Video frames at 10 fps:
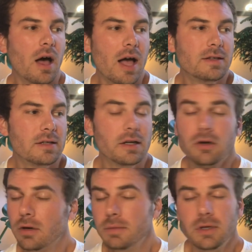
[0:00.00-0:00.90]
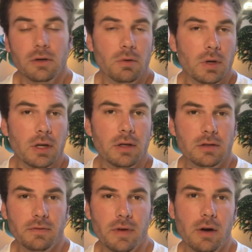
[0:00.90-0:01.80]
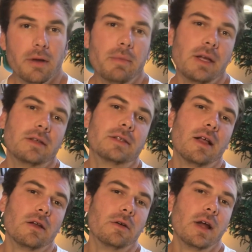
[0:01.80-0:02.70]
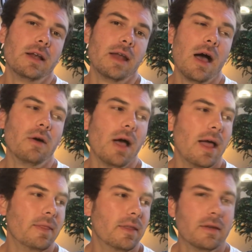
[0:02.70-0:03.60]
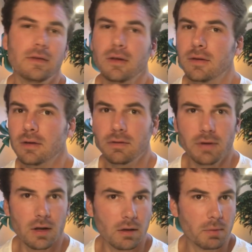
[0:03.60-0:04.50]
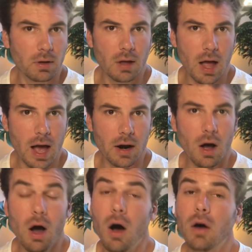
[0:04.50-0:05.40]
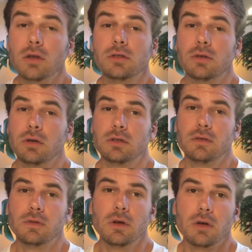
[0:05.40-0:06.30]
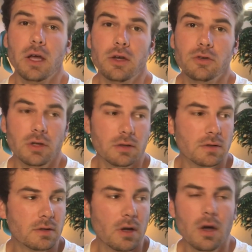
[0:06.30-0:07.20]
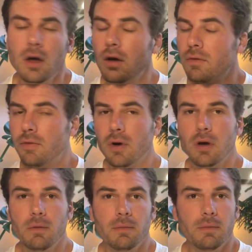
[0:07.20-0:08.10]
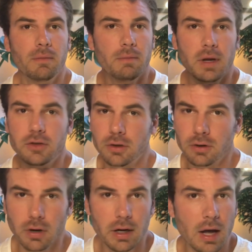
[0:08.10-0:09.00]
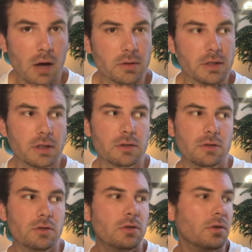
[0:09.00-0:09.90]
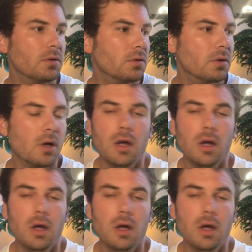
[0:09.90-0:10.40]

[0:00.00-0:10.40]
I see Crimson Queen is a very big seller right now, and this is available at all sorts of locations, from major greenhouses to